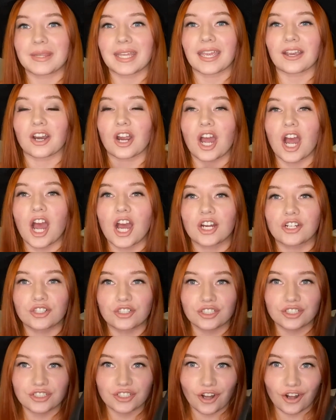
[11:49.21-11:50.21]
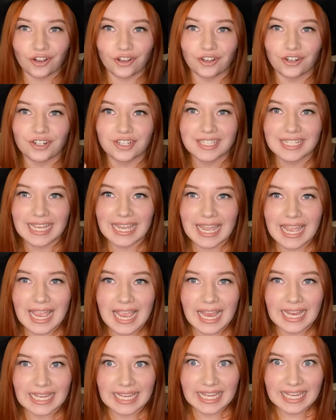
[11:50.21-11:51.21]
They are $100
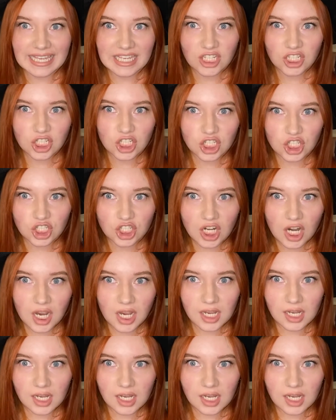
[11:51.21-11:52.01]
each.